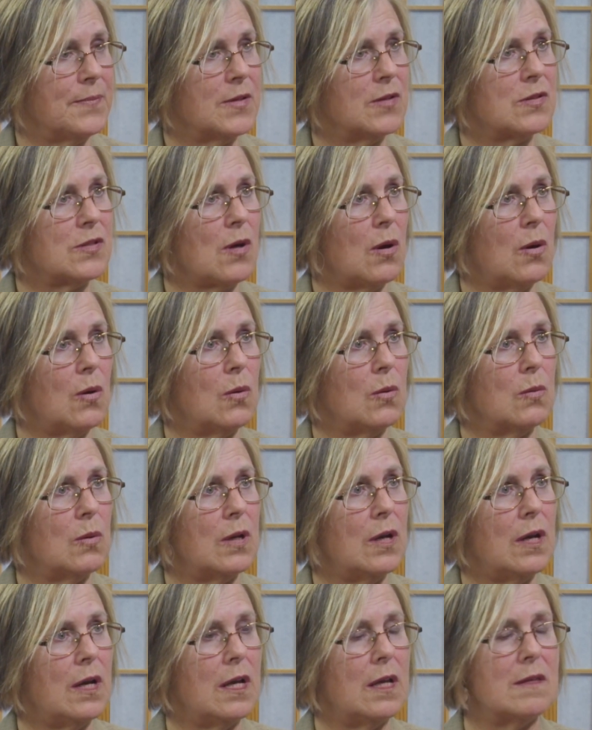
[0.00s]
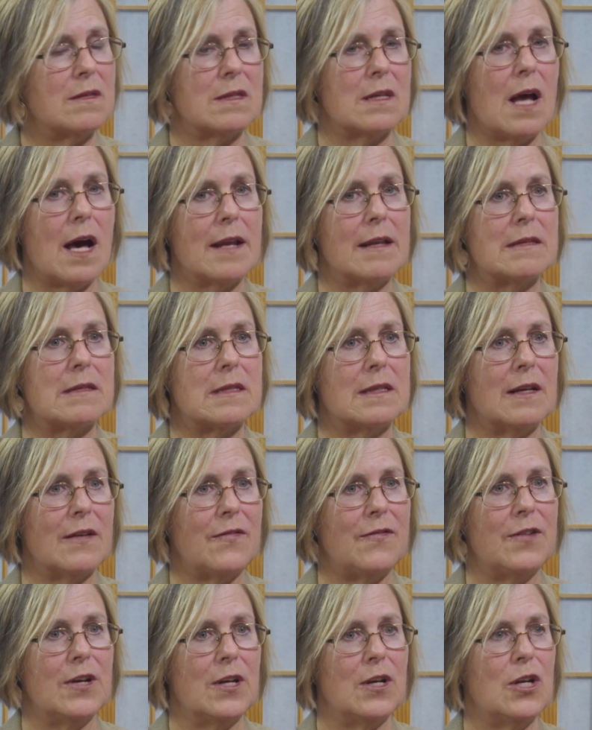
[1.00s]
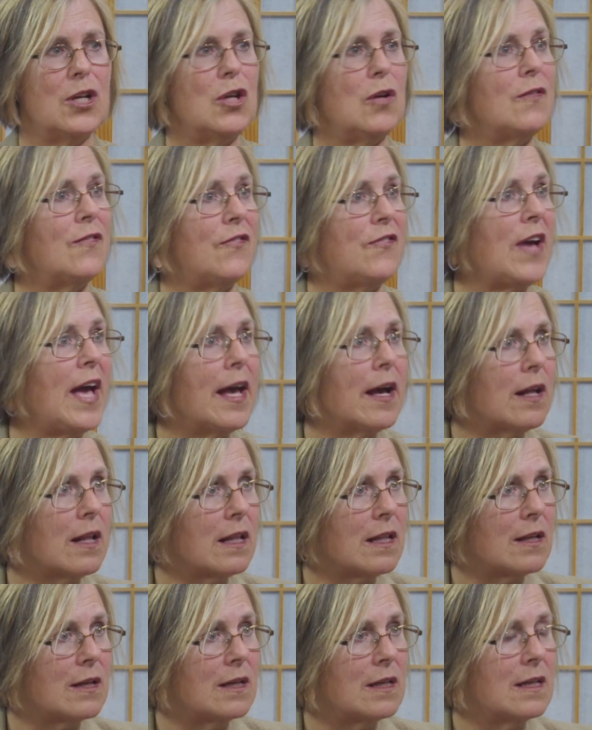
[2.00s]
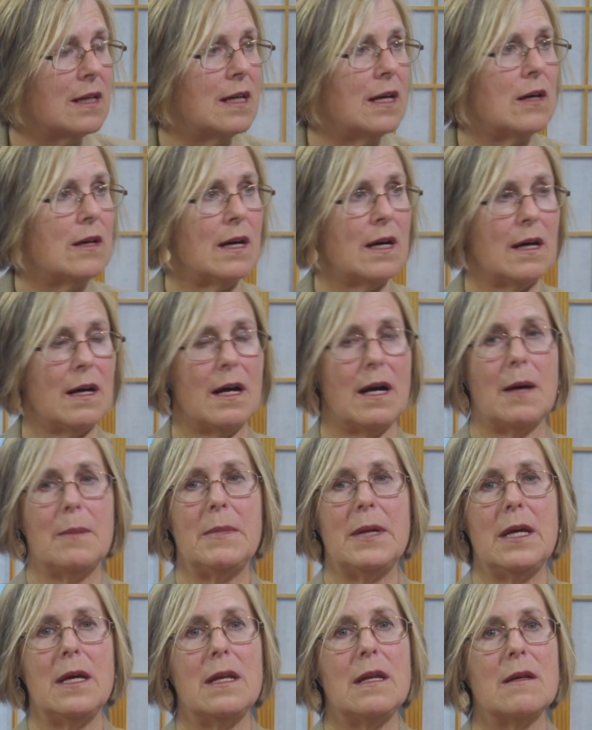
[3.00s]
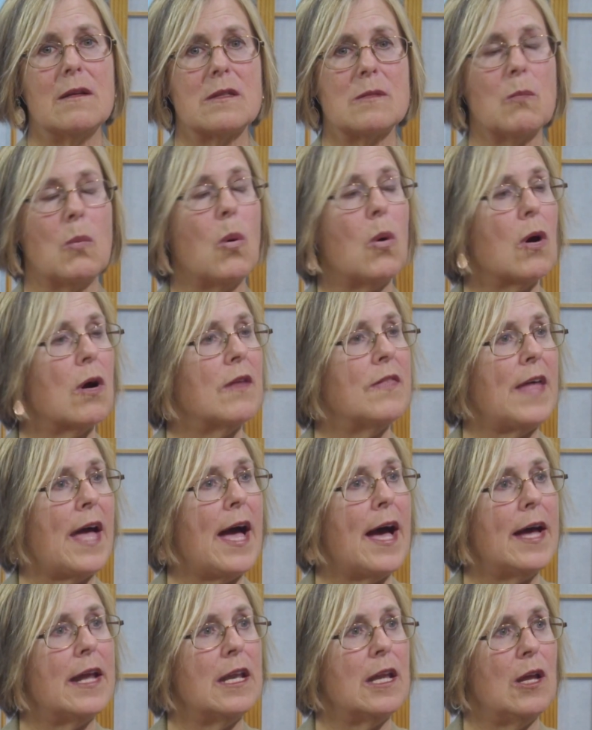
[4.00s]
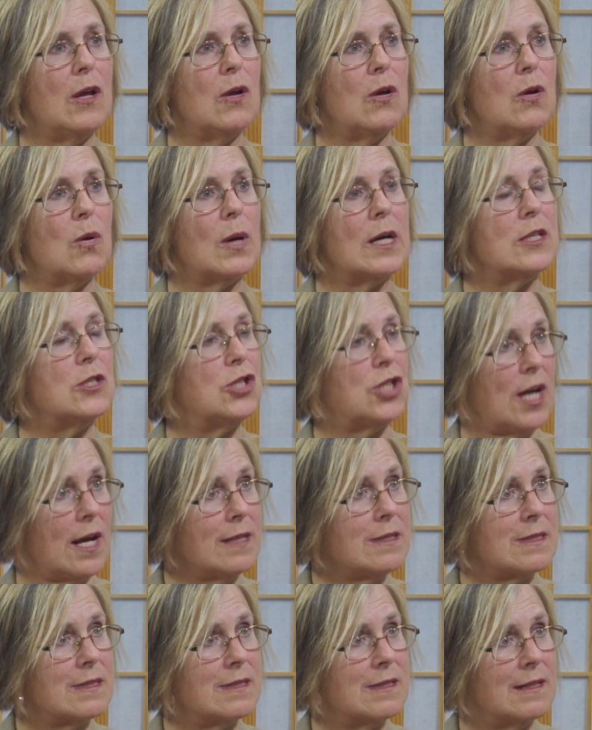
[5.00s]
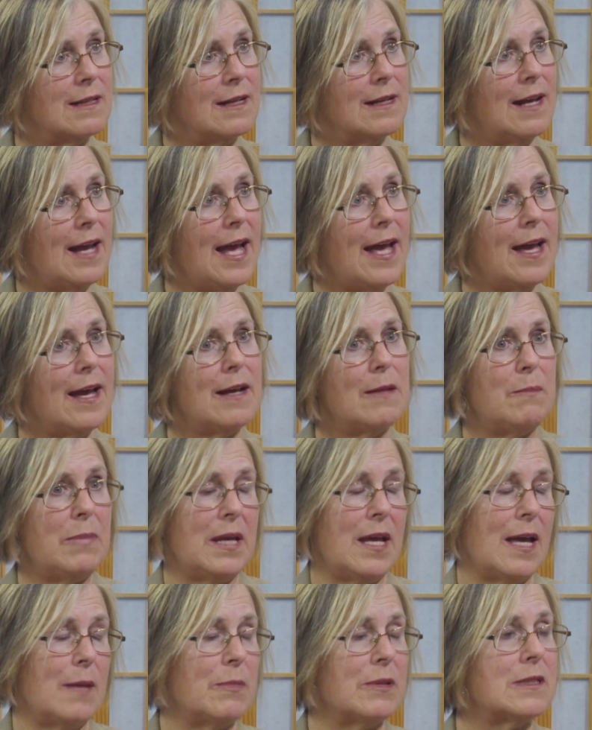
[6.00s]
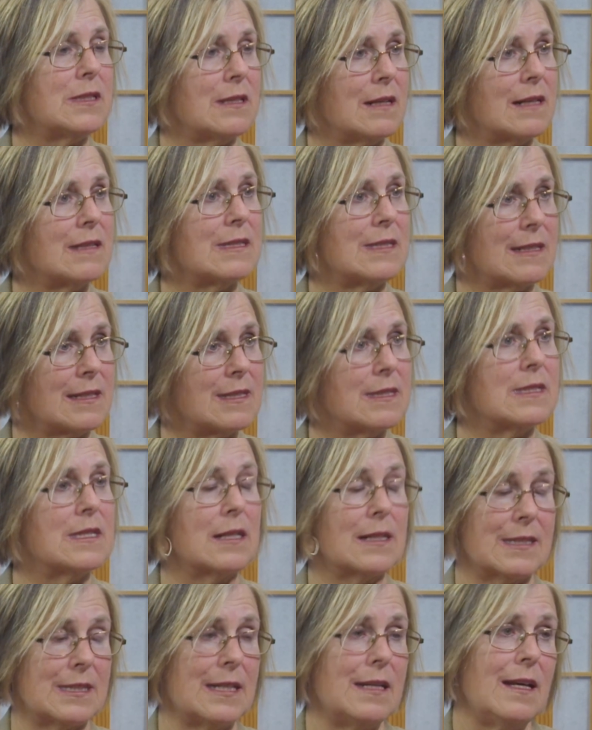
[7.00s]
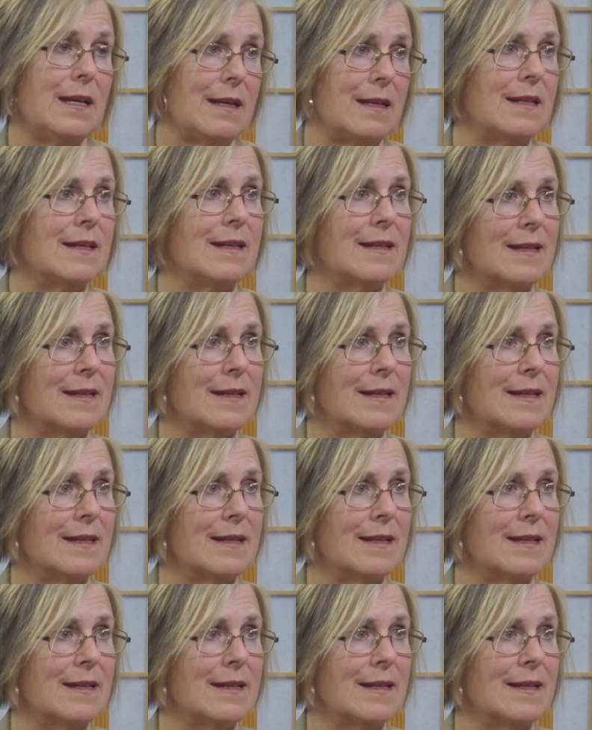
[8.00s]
So it's not as if you fail, it is more that you adjust and be able to succeed.